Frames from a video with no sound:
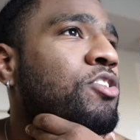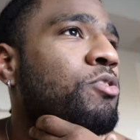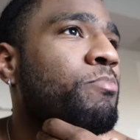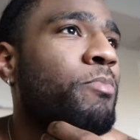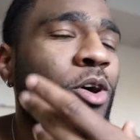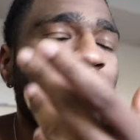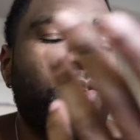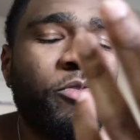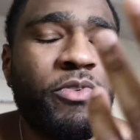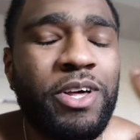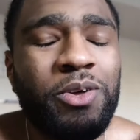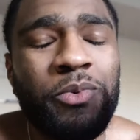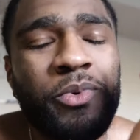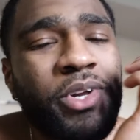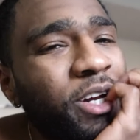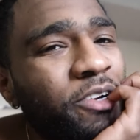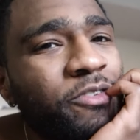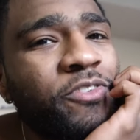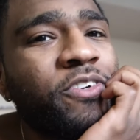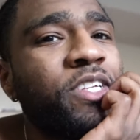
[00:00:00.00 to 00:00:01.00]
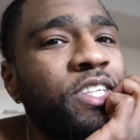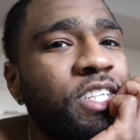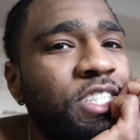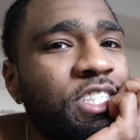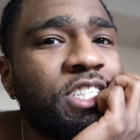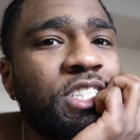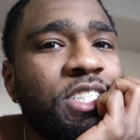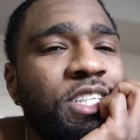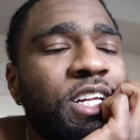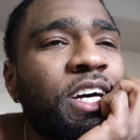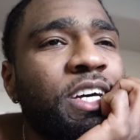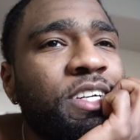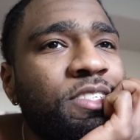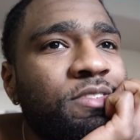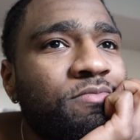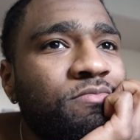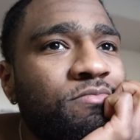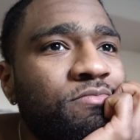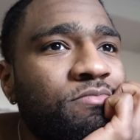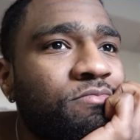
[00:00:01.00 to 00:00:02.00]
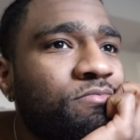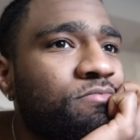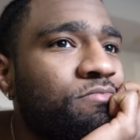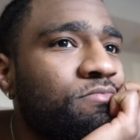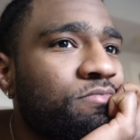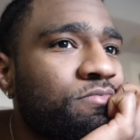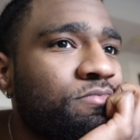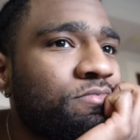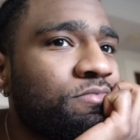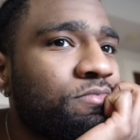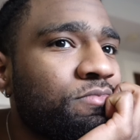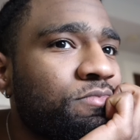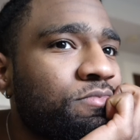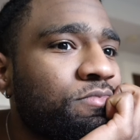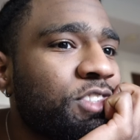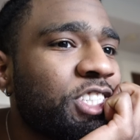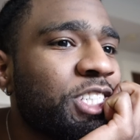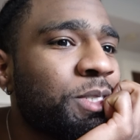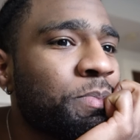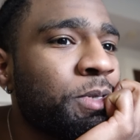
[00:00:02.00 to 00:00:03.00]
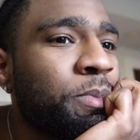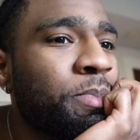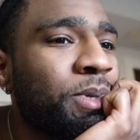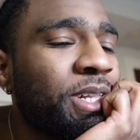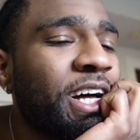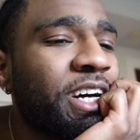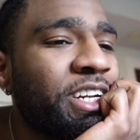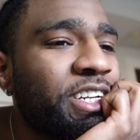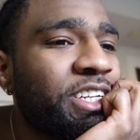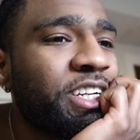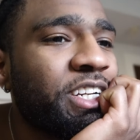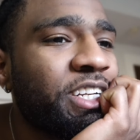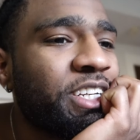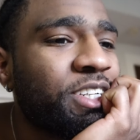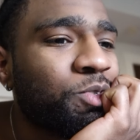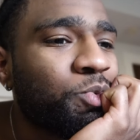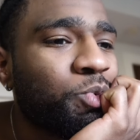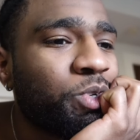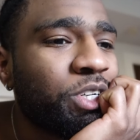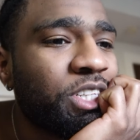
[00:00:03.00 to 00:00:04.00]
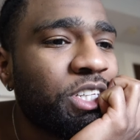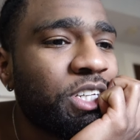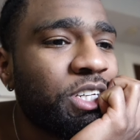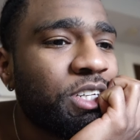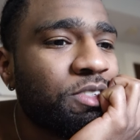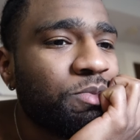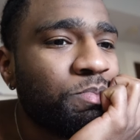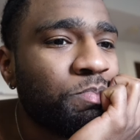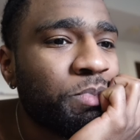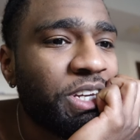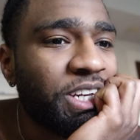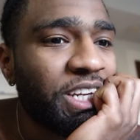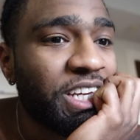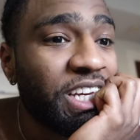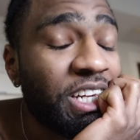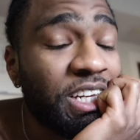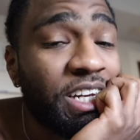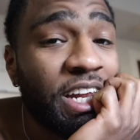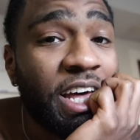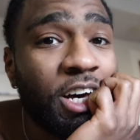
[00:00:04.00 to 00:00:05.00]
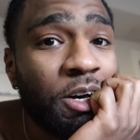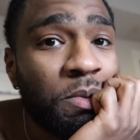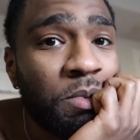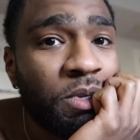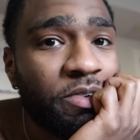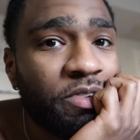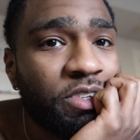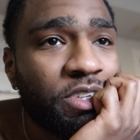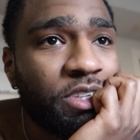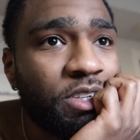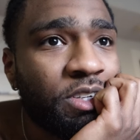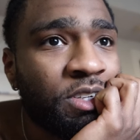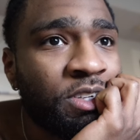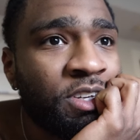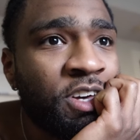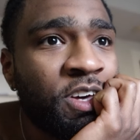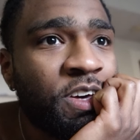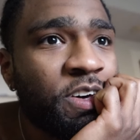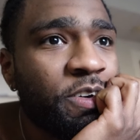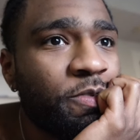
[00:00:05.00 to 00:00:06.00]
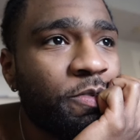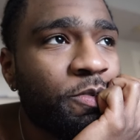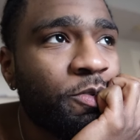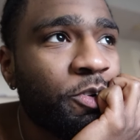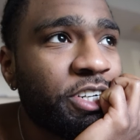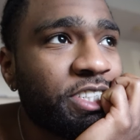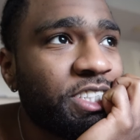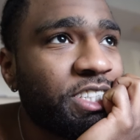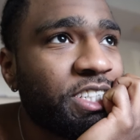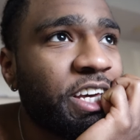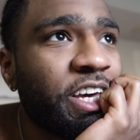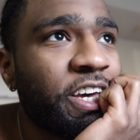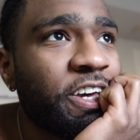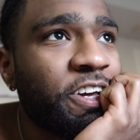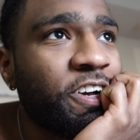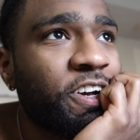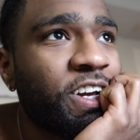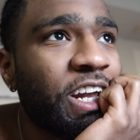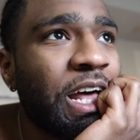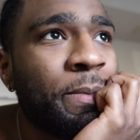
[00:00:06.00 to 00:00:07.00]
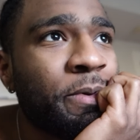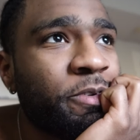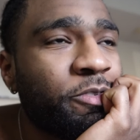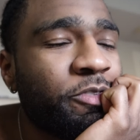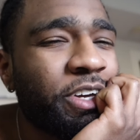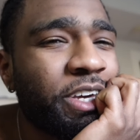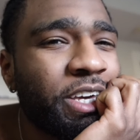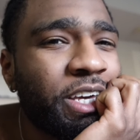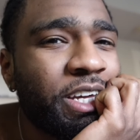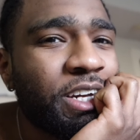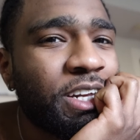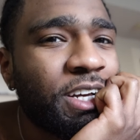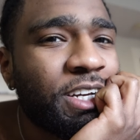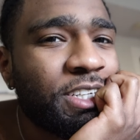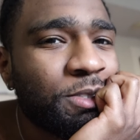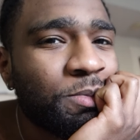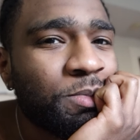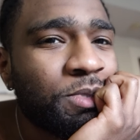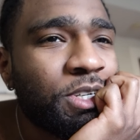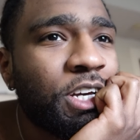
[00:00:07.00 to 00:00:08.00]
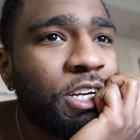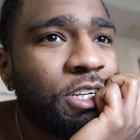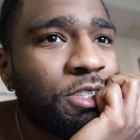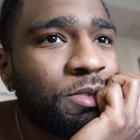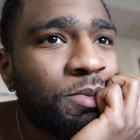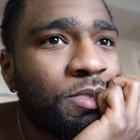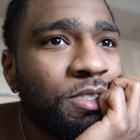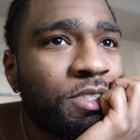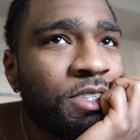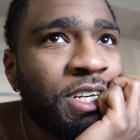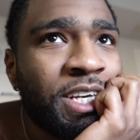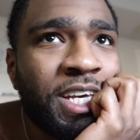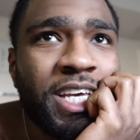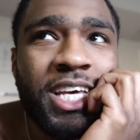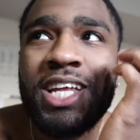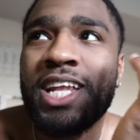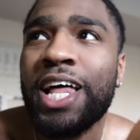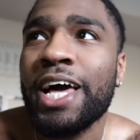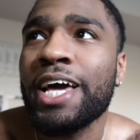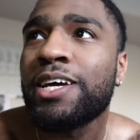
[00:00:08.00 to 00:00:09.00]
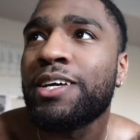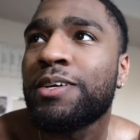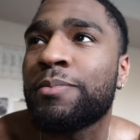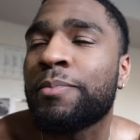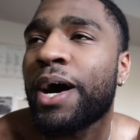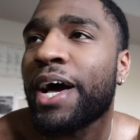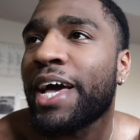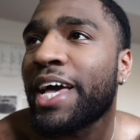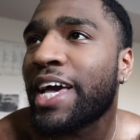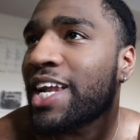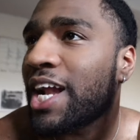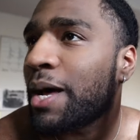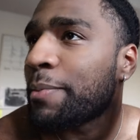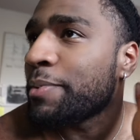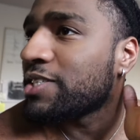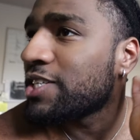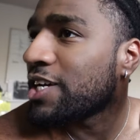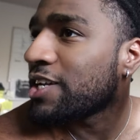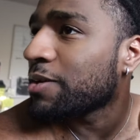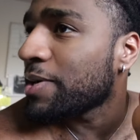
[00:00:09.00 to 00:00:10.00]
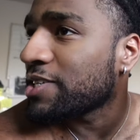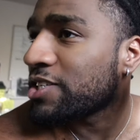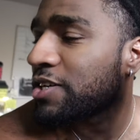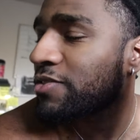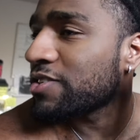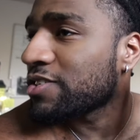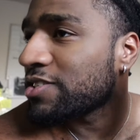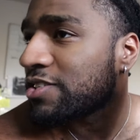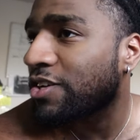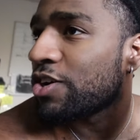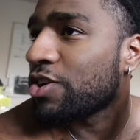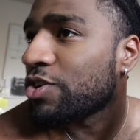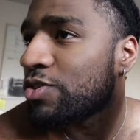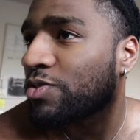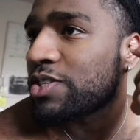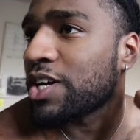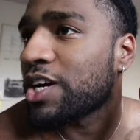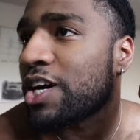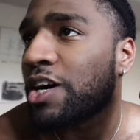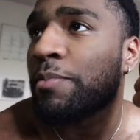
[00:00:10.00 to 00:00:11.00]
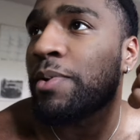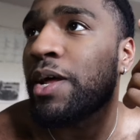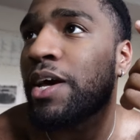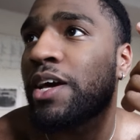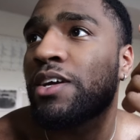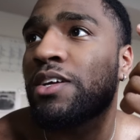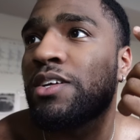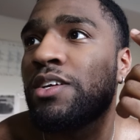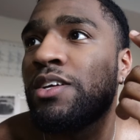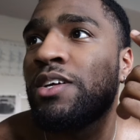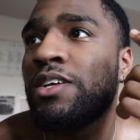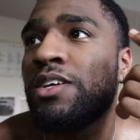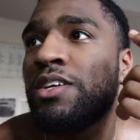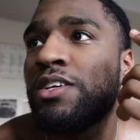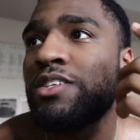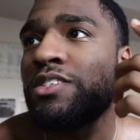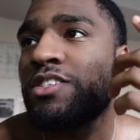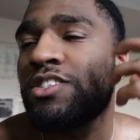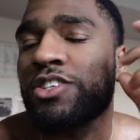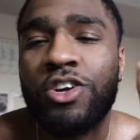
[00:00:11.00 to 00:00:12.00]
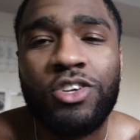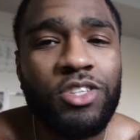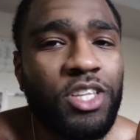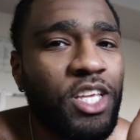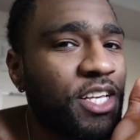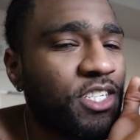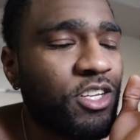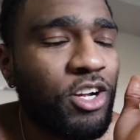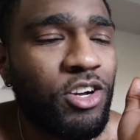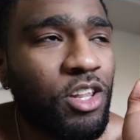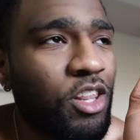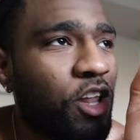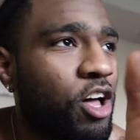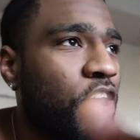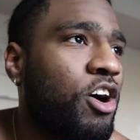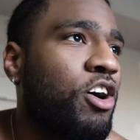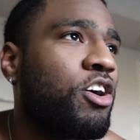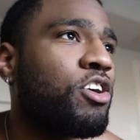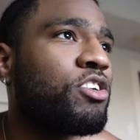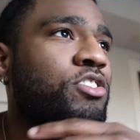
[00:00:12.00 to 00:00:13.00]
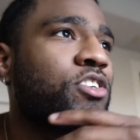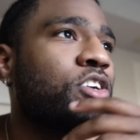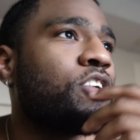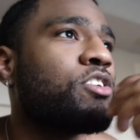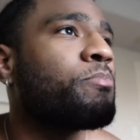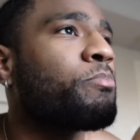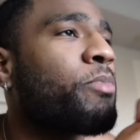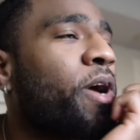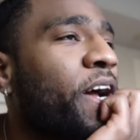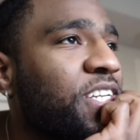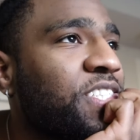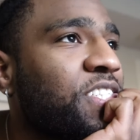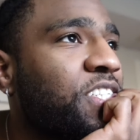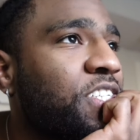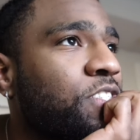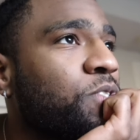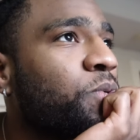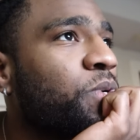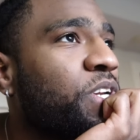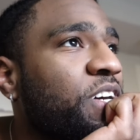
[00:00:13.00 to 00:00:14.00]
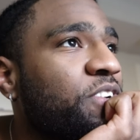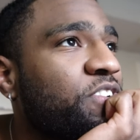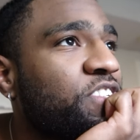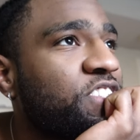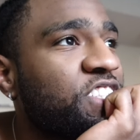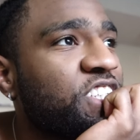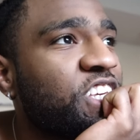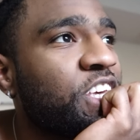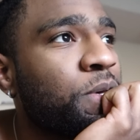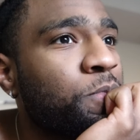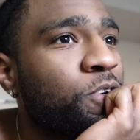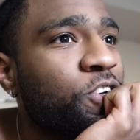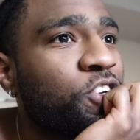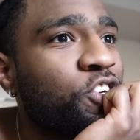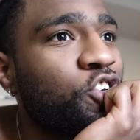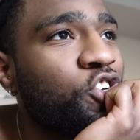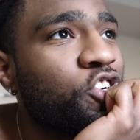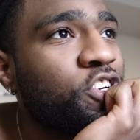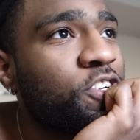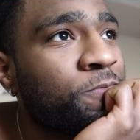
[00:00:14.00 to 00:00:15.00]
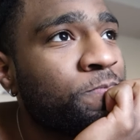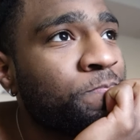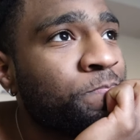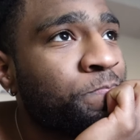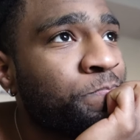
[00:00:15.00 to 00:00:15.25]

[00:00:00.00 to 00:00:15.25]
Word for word: You motivate them, whatever it is. Like there's people out there that really be needing that uplifting voice in their ear and I be forgetting that sometimes. And like in my head I be telling myself this the whole time, like certain things, certain laws, certain practices or whatever to keep on doing